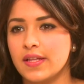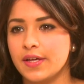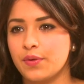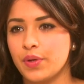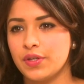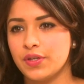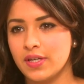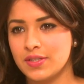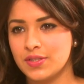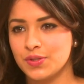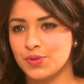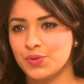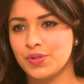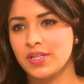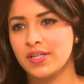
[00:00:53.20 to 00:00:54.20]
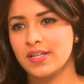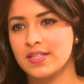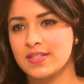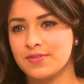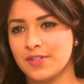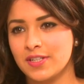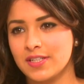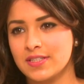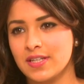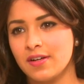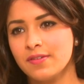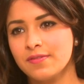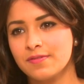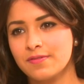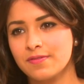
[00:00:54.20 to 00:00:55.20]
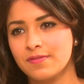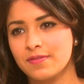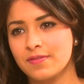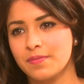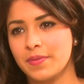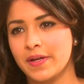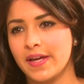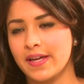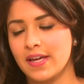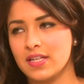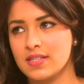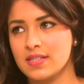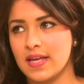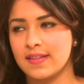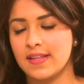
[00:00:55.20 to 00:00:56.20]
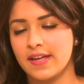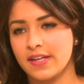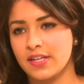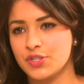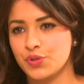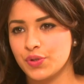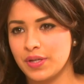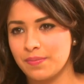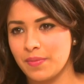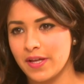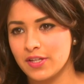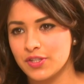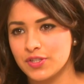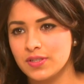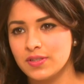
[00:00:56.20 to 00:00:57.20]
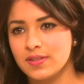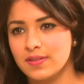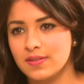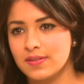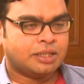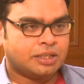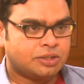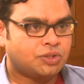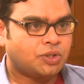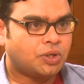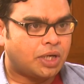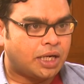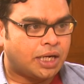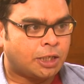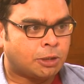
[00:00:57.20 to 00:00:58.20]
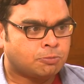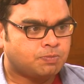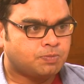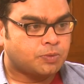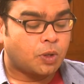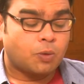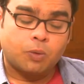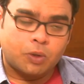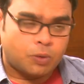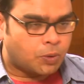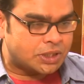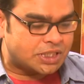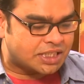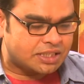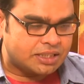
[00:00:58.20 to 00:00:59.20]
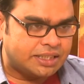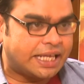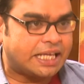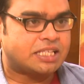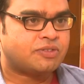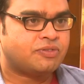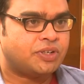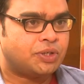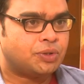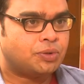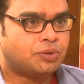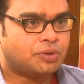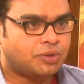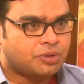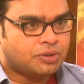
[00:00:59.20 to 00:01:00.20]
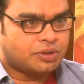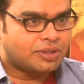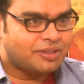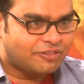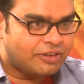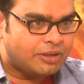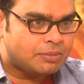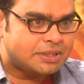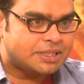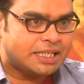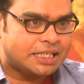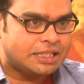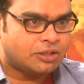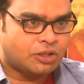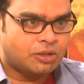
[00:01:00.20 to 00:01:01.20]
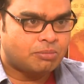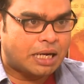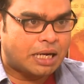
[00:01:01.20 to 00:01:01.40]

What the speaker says: like when you get to uni, it gets really tough. Okay. But I guess at that age, you can manage it. So what's next for you? The film is releasing on